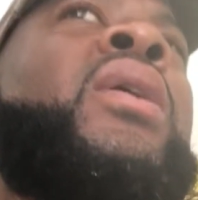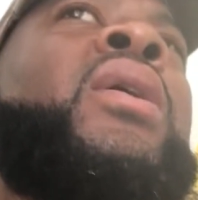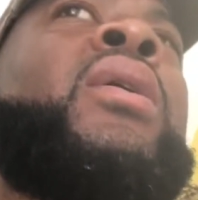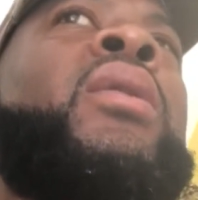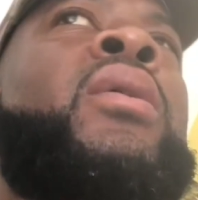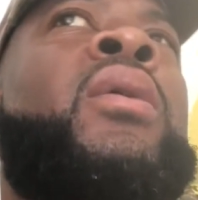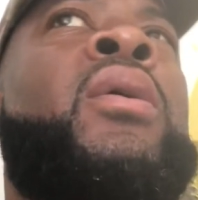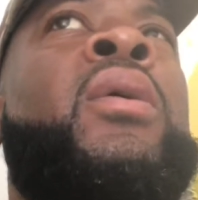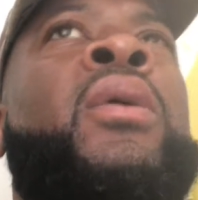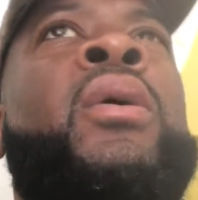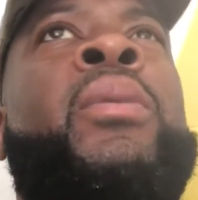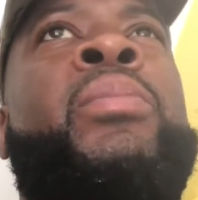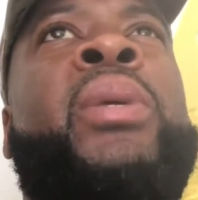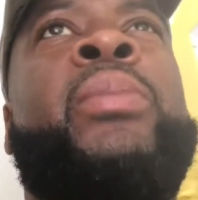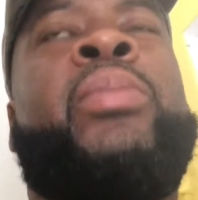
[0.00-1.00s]
that
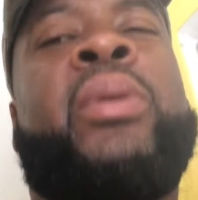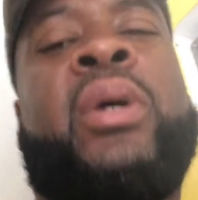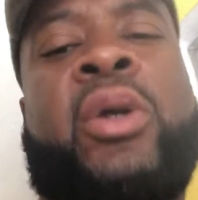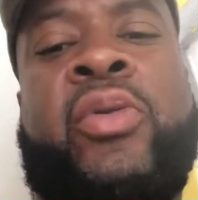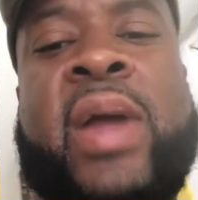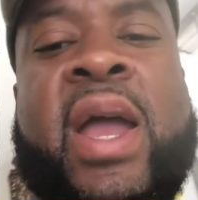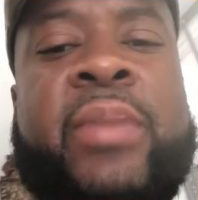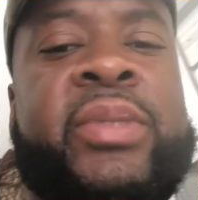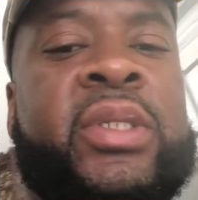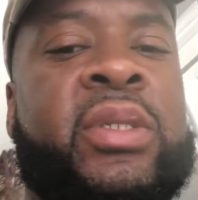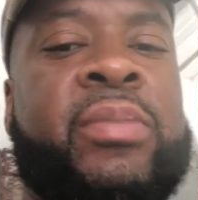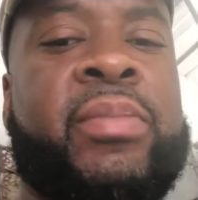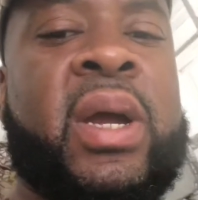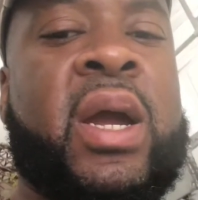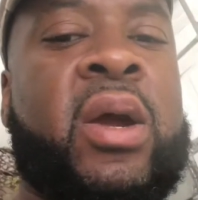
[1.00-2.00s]
people are crabs in
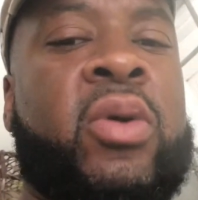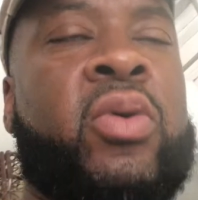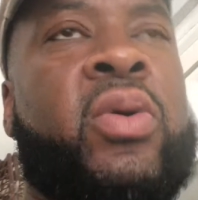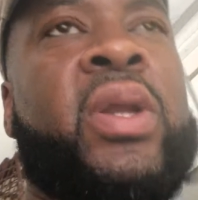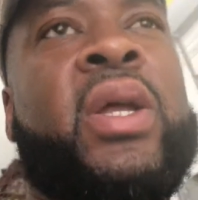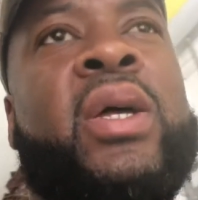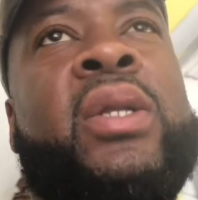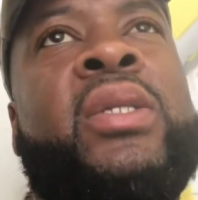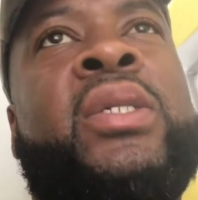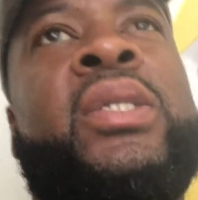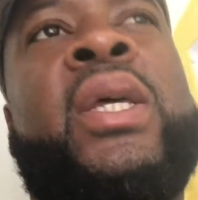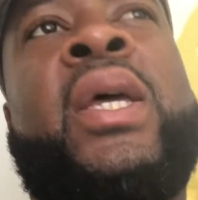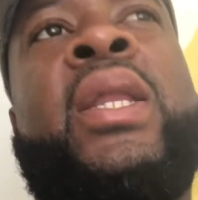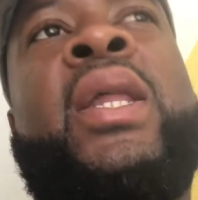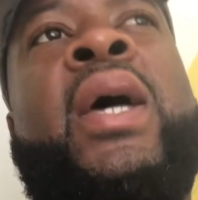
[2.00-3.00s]
the barrel, and I
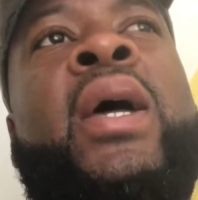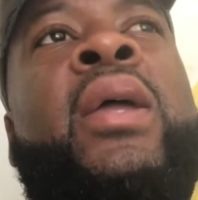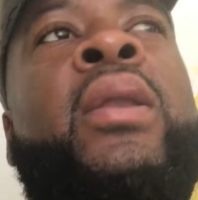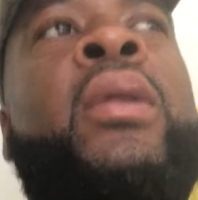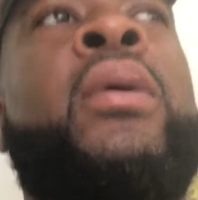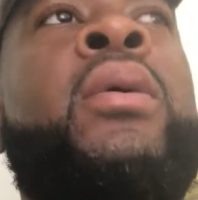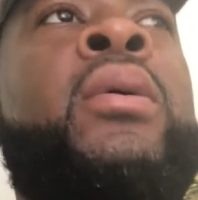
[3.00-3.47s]
understand that